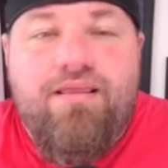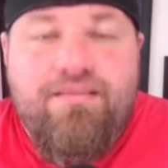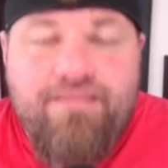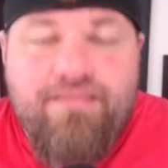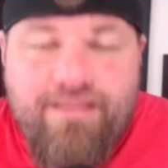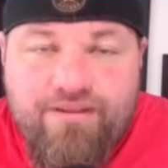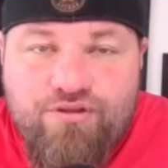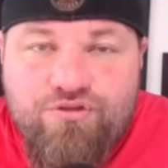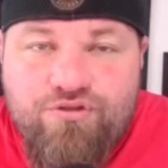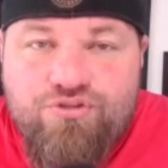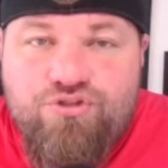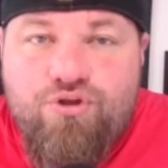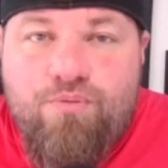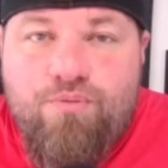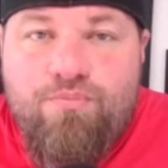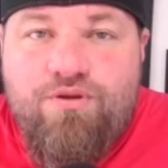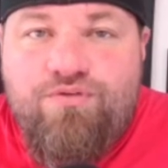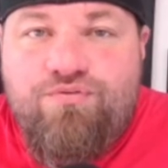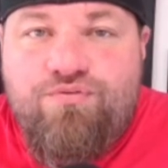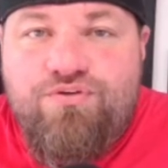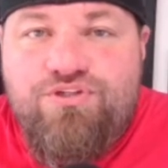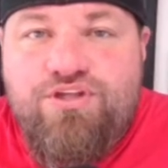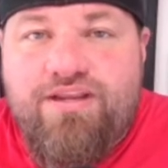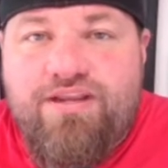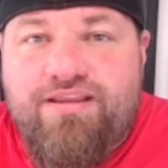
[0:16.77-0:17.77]
Thank you so
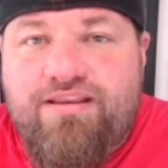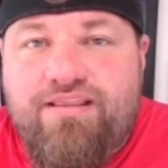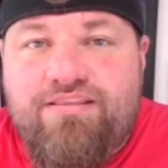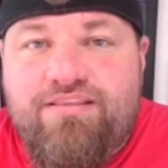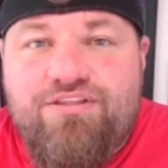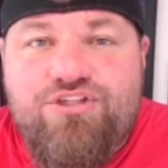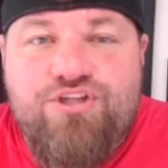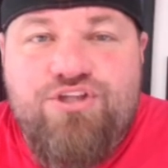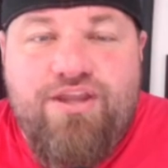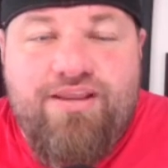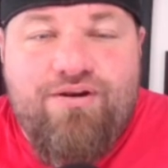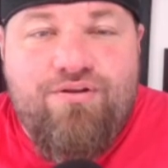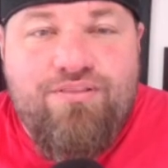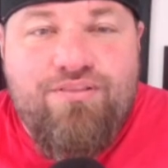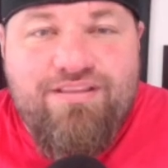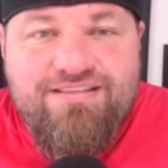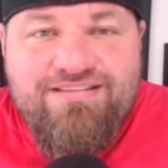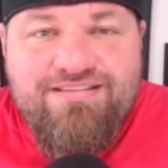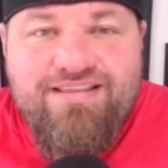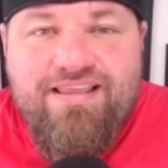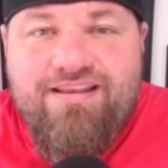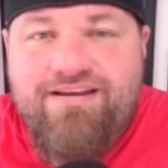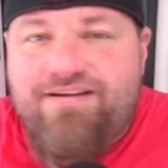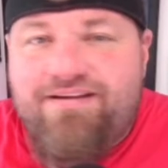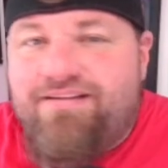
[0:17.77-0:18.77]
much for checking out the channel.
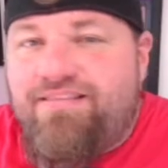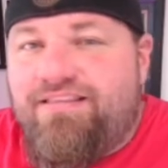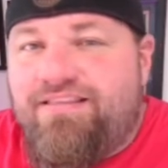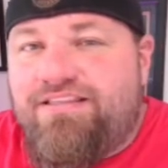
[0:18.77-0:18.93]
Let's get into